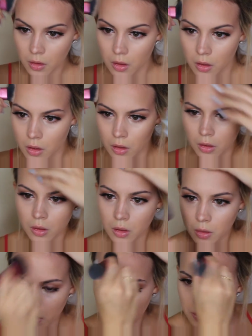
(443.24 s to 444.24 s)

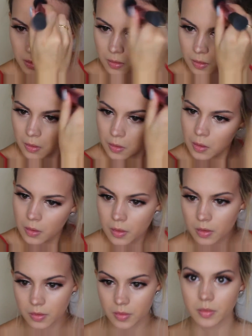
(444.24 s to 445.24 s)
messy very
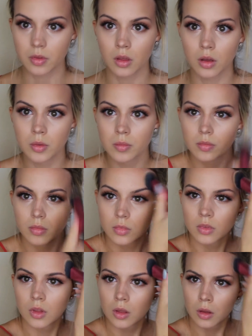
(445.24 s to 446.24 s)
quickly, and your
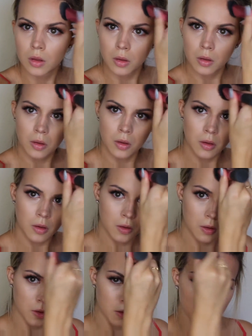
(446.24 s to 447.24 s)
foundation is going to
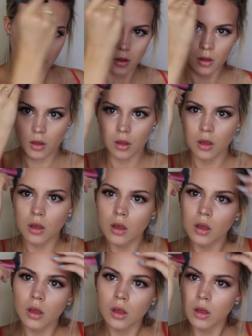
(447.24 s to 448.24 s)
be all
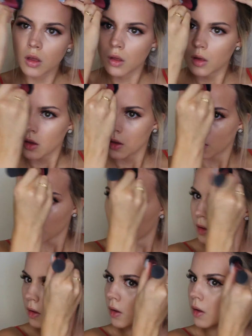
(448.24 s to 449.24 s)
over the place.
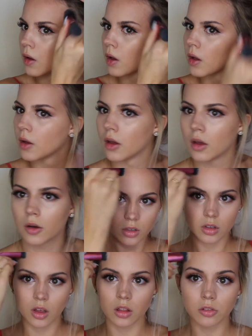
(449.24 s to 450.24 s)

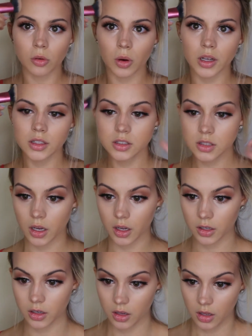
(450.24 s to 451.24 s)
Now the forehead's
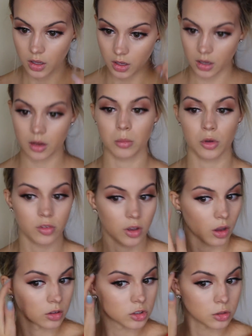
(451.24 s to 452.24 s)
done, and moving
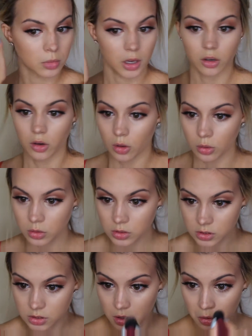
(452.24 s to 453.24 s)
on to my
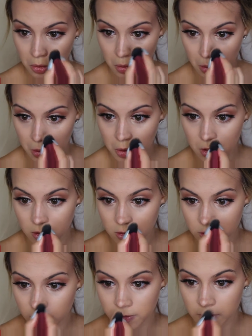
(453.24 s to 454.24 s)
nose.
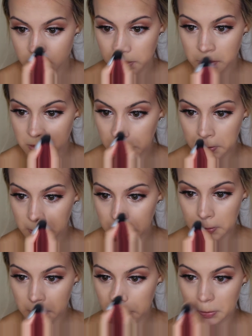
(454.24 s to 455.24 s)
So first I'm just going to
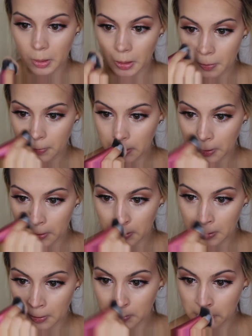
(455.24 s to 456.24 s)
do these bottom
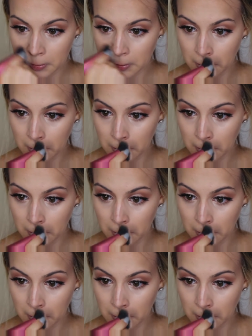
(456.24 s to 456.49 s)
areas